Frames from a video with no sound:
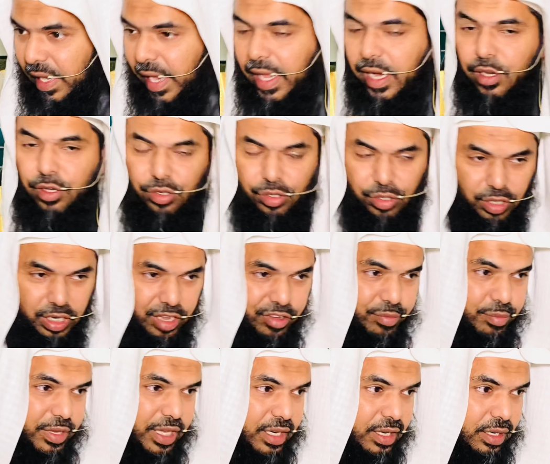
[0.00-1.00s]
and it could
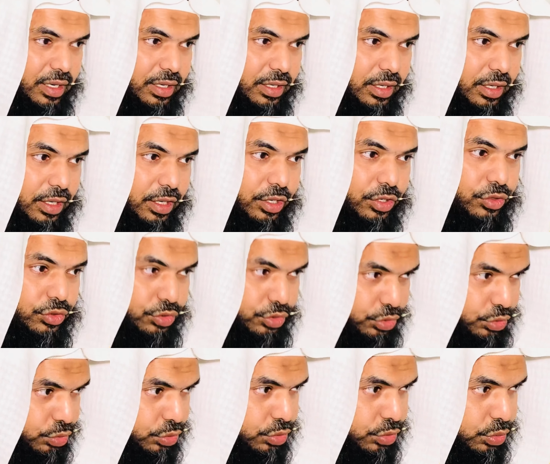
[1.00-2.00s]
have been due